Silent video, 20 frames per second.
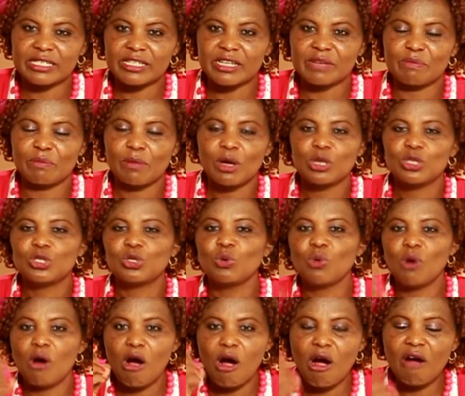them to
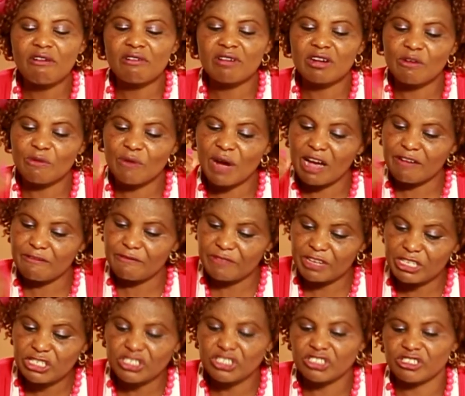only one
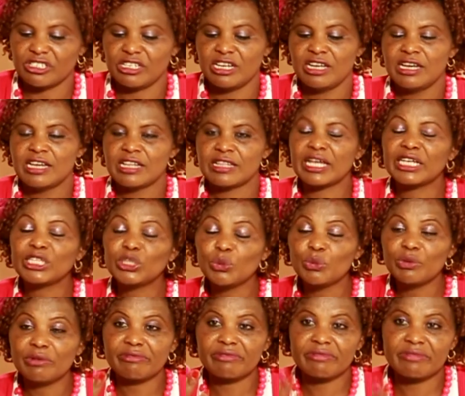vision that
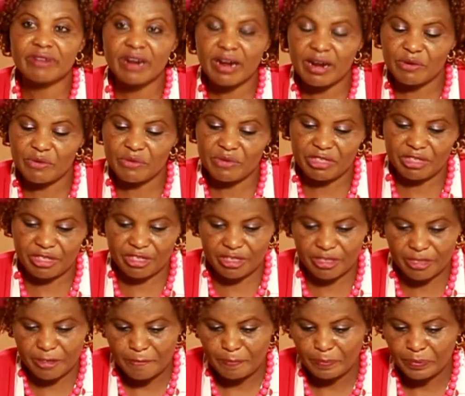you run with.
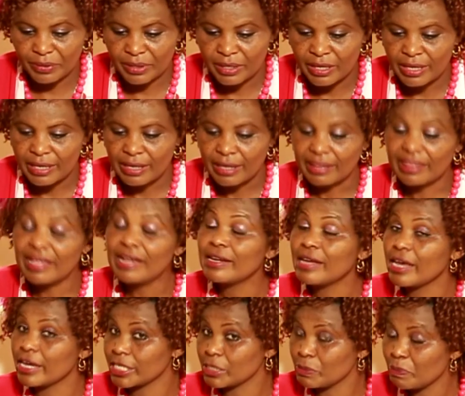
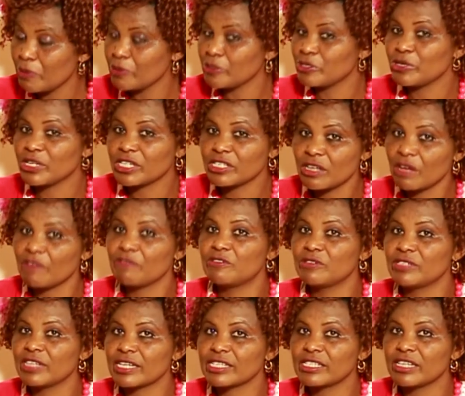Then expose yourself to
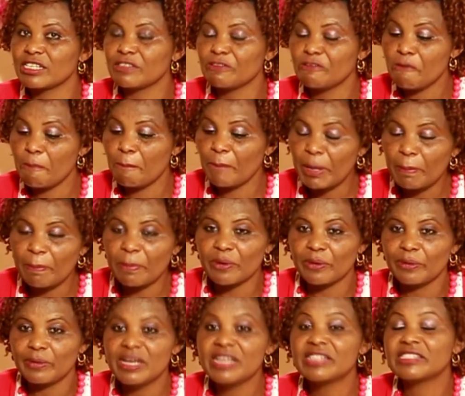successful
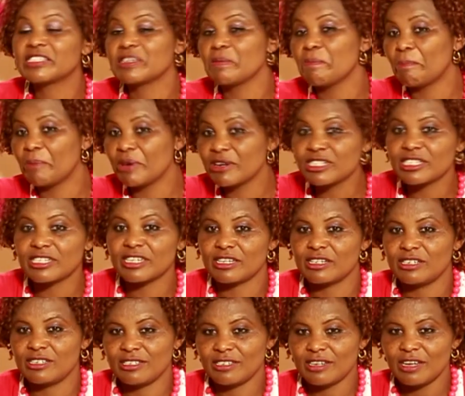people. It's
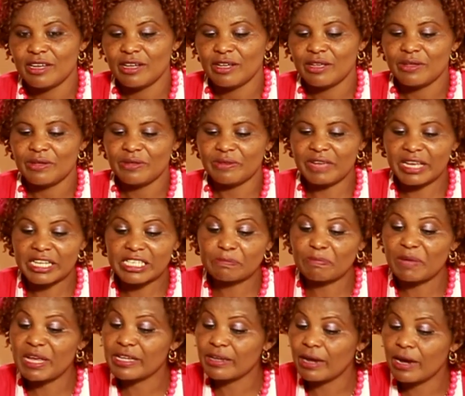important. You
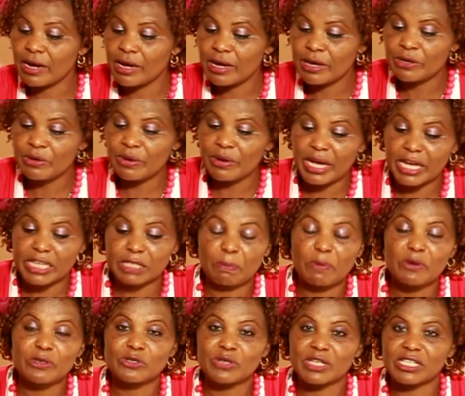
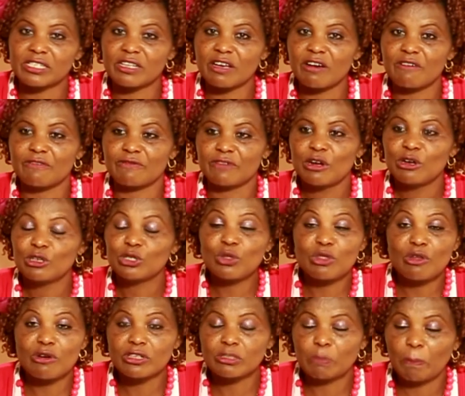expose yourself to
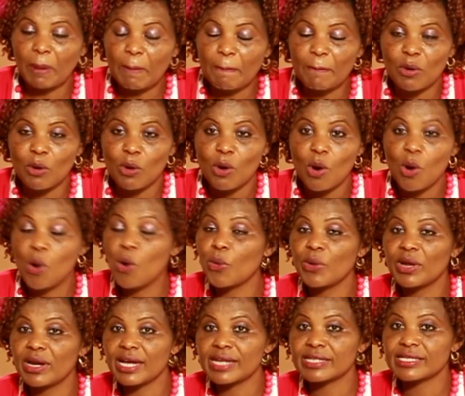those people who
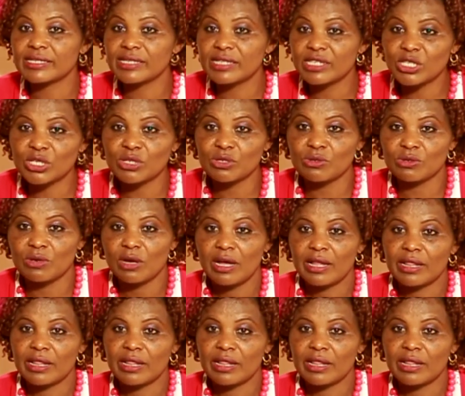will assist you,